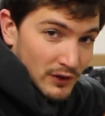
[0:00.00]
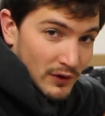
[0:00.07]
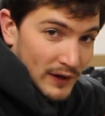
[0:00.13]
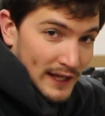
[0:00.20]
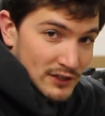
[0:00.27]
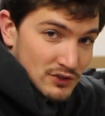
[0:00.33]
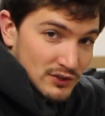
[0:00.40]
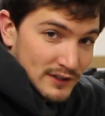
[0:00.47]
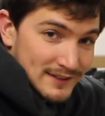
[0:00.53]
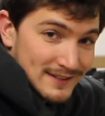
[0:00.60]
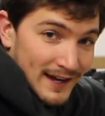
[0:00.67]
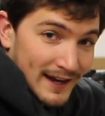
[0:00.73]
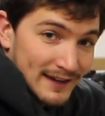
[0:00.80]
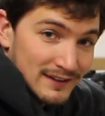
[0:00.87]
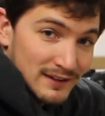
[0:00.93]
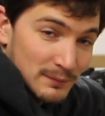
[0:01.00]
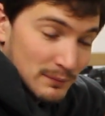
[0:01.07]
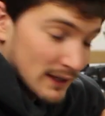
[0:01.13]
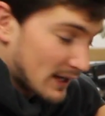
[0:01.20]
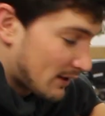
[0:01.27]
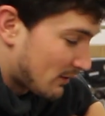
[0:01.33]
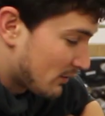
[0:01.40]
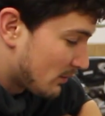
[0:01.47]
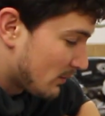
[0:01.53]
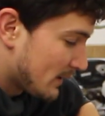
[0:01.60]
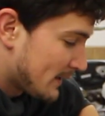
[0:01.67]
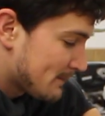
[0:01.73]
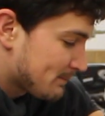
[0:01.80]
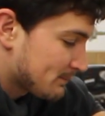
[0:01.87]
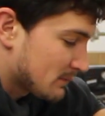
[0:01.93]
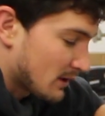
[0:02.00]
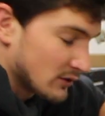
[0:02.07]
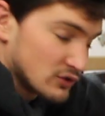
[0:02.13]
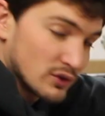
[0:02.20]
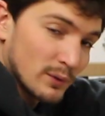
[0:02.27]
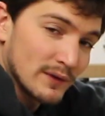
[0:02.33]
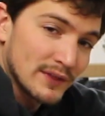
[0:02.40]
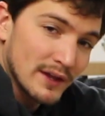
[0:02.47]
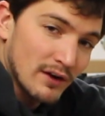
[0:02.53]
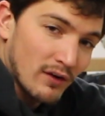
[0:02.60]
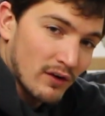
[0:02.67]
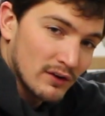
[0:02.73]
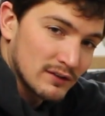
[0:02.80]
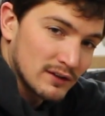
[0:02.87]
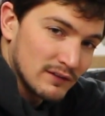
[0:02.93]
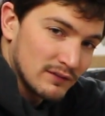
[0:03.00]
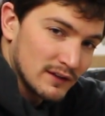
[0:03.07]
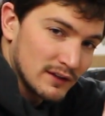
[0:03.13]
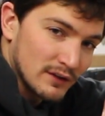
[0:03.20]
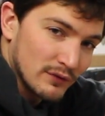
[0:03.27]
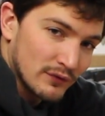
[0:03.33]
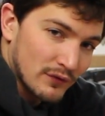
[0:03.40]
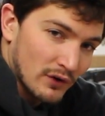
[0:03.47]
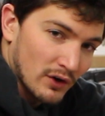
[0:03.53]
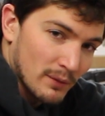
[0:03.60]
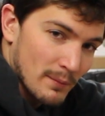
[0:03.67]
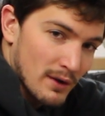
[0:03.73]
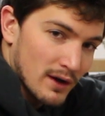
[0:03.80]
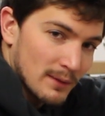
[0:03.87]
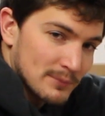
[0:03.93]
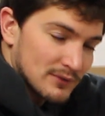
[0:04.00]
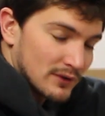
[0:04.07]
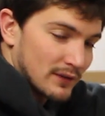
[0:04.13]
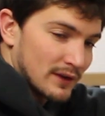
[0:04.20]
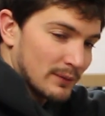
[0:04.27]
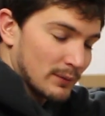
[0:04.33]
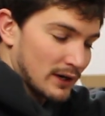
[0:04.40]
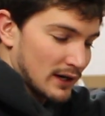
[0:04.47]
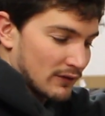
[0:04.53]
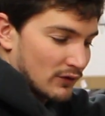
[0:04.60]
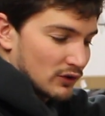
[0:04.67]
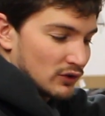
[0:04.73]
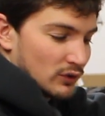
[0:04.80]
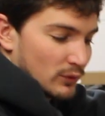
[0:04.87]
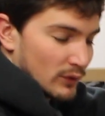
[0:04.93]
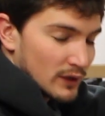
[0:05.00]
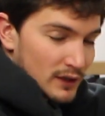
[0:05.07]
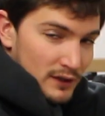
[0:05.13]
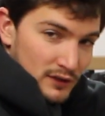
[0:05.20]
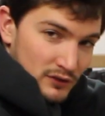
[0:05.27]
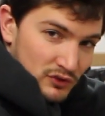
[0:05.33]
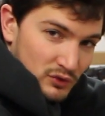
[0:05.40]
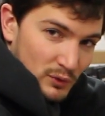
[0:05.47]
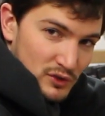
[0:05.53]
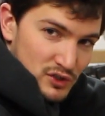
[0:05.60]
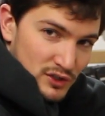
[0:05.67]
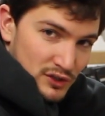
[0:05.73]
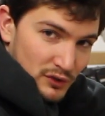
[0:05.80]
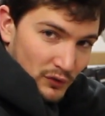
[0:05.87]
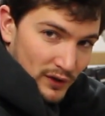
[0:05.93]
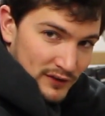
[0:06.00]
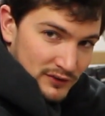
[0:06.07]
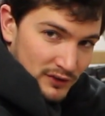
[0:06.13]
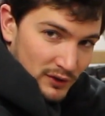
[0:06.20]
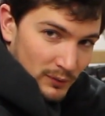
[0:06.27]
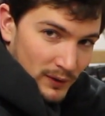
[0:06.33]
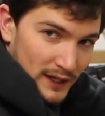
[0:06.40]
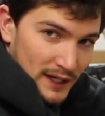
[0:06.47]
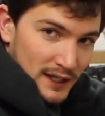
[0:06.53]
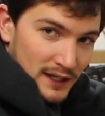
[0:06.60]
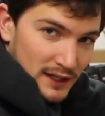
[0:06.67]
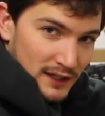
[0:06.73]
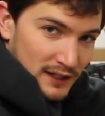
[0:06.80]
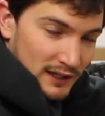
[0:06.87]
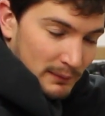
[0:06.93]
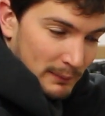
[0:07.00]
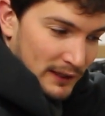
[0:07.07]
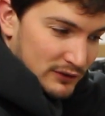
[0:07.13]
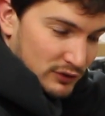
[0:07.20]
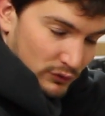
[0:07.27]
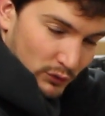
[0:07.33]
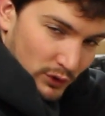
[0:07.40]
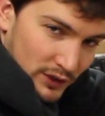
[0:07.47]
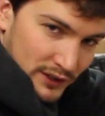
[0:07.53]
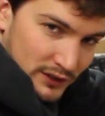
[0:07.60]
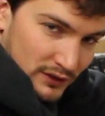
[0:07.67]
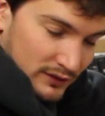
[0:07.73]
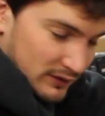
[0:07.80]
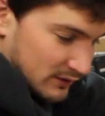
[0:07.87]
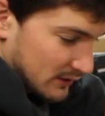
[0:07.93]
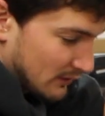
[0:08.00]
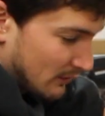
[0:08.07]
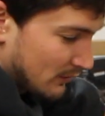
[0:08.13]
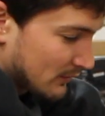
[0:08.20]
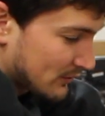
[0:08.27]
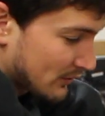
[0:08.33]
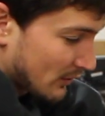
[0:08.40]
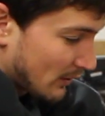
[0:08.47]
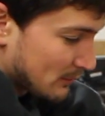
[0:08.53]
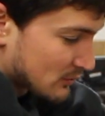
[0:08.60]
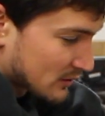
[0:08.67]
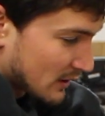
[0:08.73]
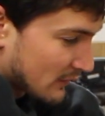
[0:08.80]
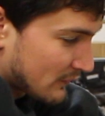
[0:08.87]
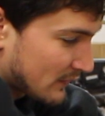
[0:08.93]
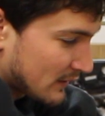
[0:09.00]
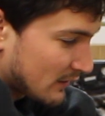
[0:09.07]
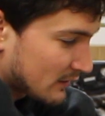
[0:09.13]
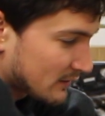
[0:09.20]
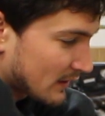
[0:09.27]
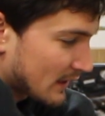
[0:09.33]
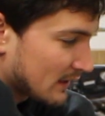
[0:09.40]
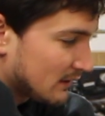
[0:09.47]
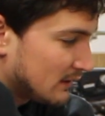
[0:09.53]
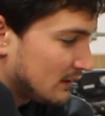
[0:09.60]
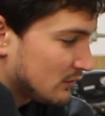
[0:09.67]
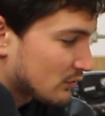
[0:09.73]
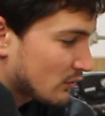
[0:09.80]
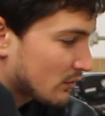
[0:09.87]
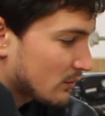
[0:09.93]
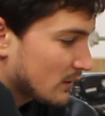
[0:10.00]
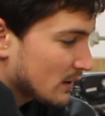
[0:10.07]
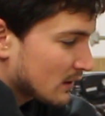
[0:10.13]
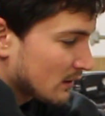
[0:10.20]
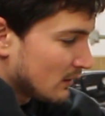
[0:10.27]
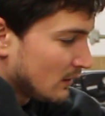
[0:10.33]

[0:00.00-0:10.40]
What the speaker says: Don't actually tighten them down all the way because you want that RTV to firm up, so then whenever you squish it the rest of the way, it makes a really good seal. So I'm just going to finger tighten these real quick.